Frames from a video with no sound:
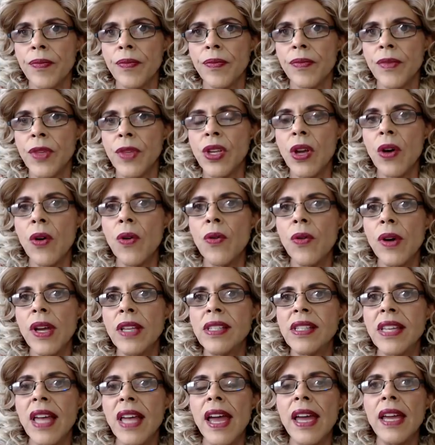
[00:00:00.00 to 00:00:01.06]
So
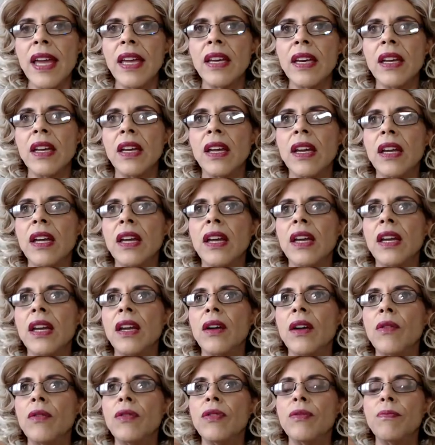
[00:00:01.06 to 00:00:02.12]
it's like
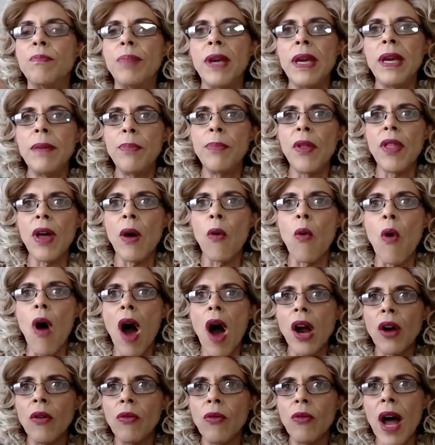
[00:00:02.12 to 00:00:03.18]
people that
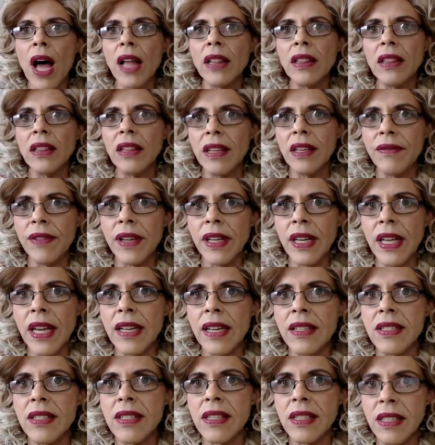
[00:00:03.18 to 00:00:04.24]
walk around living
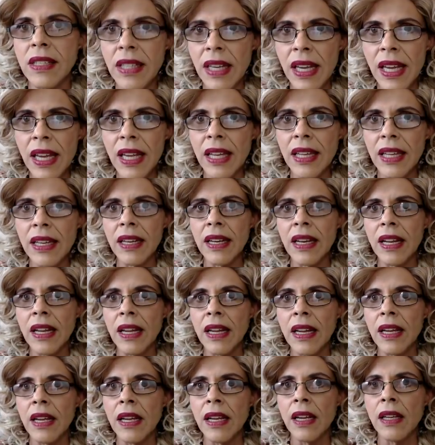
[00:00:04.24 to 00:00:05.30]
in sin,
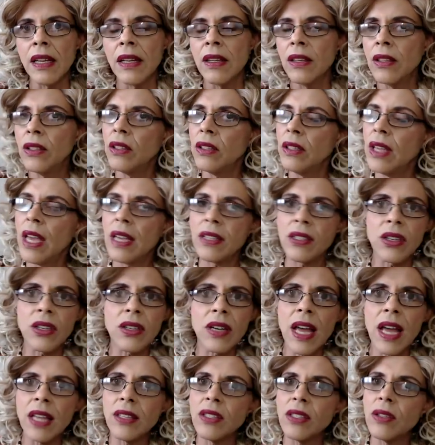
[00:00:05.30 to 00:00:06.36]
yes, you're
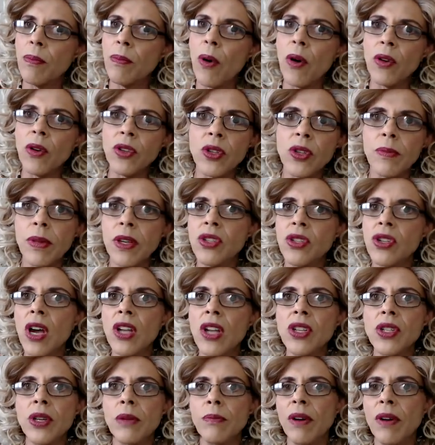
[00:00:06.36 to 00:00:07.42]
not supposed to be
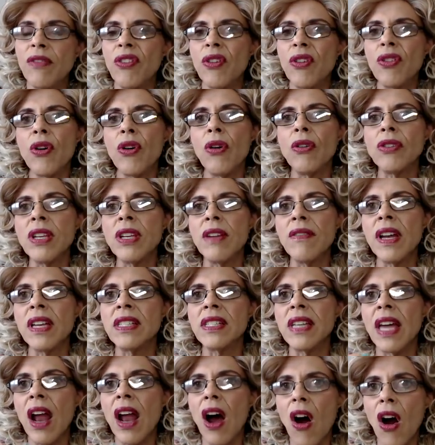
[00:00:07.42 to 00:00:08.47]
judging. But for those of us
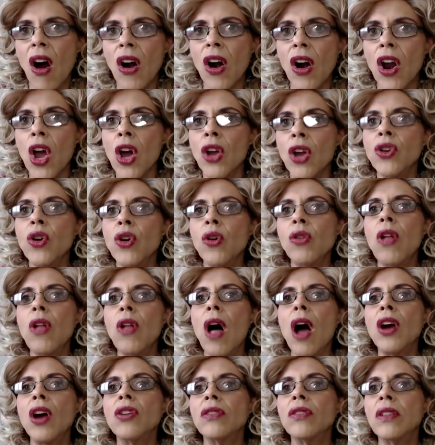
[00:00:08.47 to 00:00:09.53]
that are no
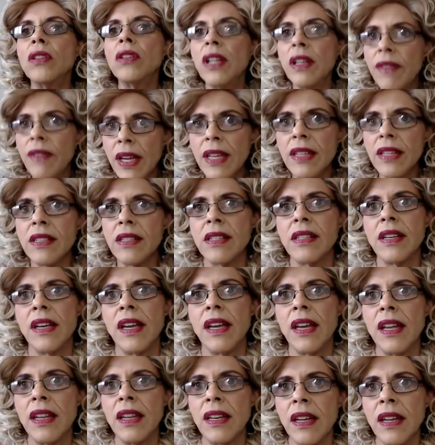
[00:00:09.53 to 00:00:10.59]
longer living in
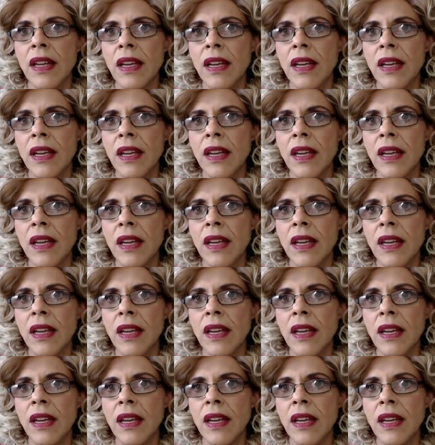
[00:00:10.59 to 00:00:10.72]
sin,